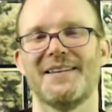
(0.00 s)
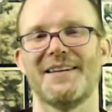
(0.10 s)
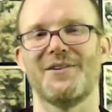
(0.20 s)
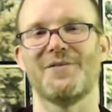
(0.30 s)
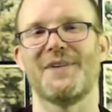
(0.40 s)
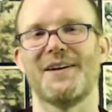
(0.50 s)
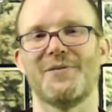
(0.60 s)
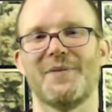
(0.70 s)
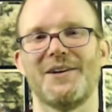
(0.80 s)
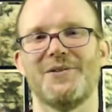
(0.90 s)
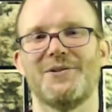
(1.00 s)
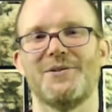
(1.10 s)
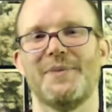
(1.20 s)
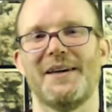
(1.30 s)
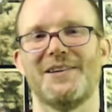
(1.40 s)
that you can find on my
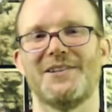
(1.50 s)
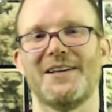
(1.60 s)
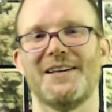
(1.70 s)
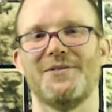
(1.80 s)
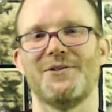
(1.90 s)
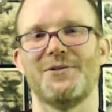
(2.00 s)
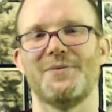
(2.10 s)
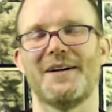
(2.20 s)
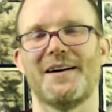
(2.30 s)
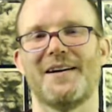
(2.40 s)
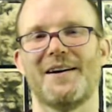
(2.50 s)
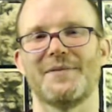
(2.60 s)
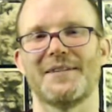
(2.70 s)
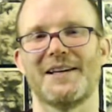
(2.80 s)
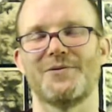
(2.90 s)
YouTube page at
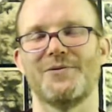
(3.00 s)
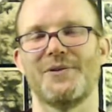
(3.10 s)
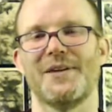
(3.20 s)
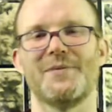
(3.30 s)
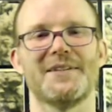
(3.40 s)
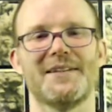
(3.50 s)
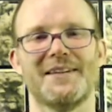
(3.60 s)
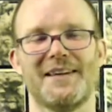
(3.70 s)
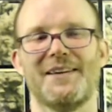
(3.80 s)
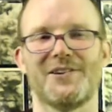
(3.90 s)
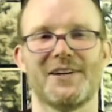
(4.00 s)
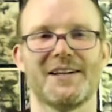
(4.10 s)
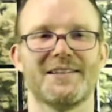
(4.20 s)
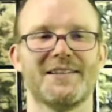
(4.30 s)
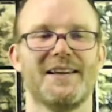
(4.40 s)

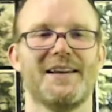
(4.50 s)
youtube.com/WilliamsonHendricks.